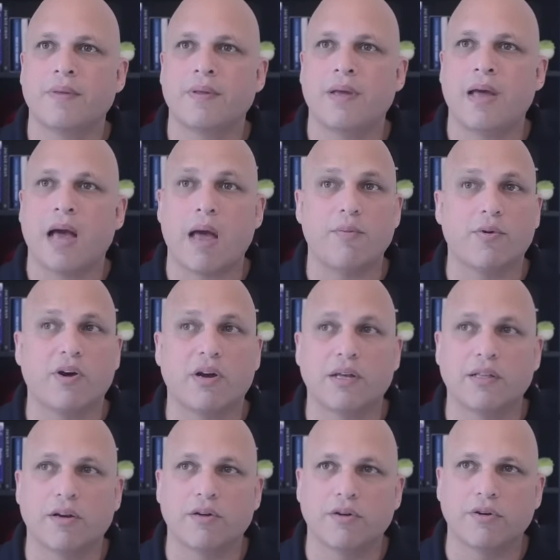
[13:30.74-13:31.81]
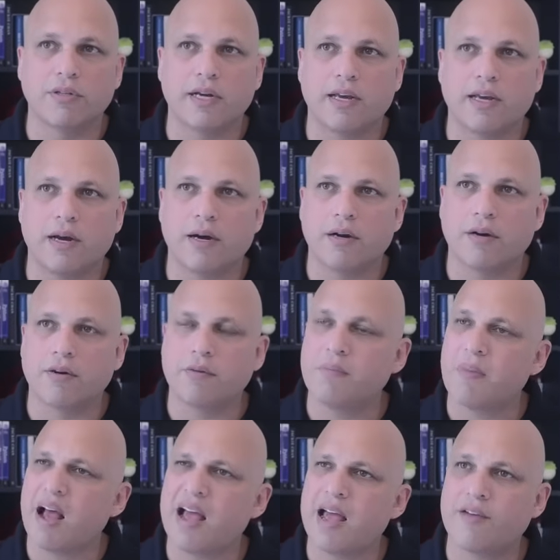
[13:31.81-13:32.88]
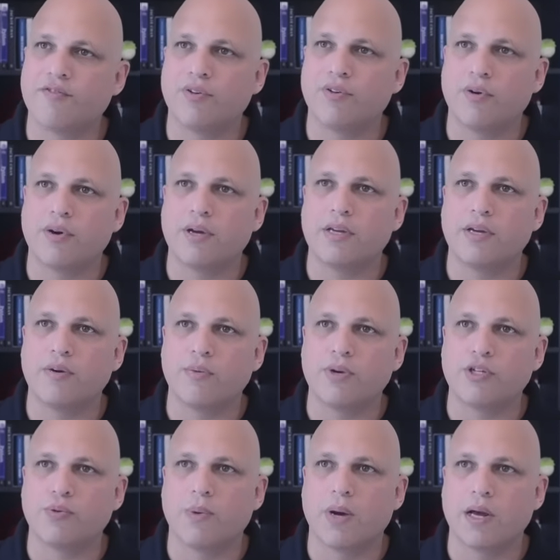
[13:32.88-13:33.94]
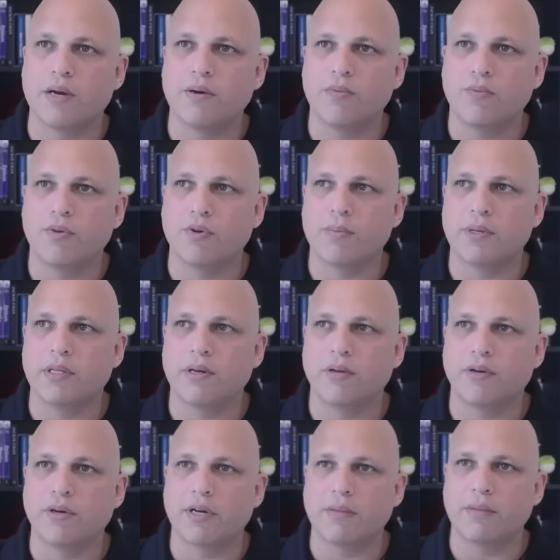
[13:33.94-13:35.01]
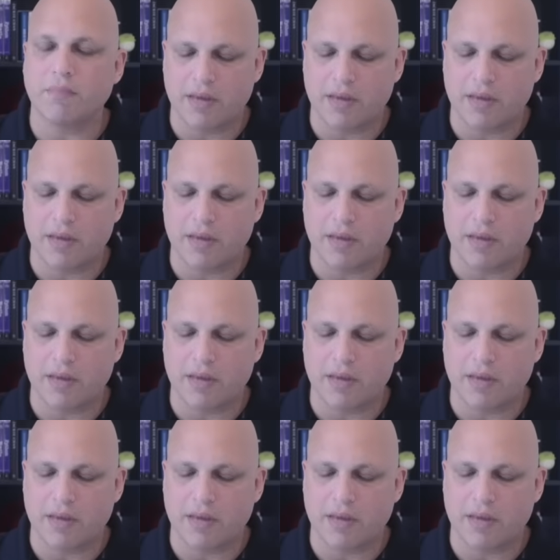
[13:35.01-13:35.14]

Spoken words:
I'm gonna download a kernel. I have no idea which one will be downloaded,